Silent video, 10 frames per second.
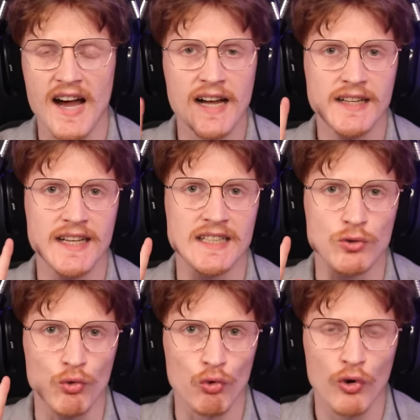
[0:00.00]
That is
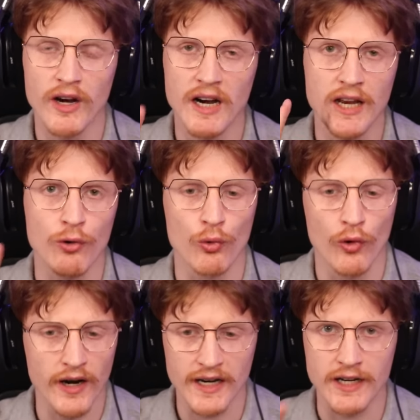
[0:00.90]
really,
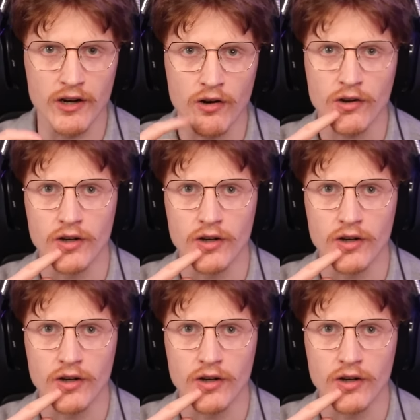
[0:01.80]
really not